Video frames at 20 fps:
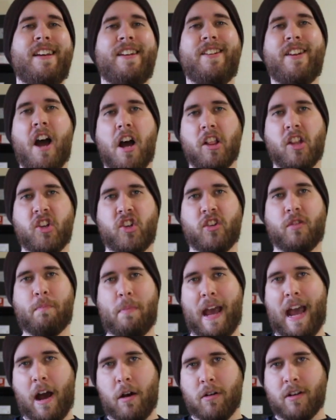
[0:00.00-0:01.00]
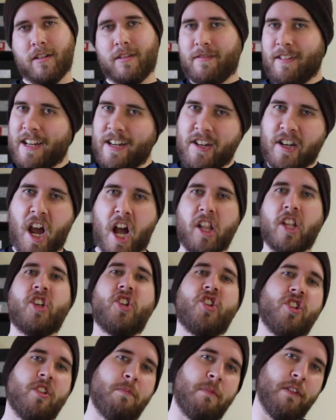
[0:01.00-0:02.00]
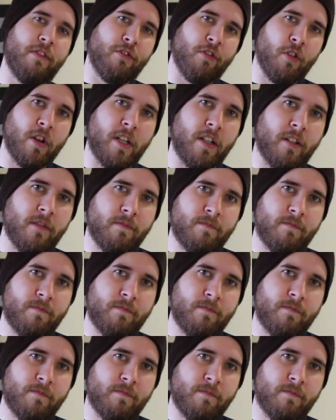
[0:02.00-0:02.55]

Knowledge is power, and knowledge should be free.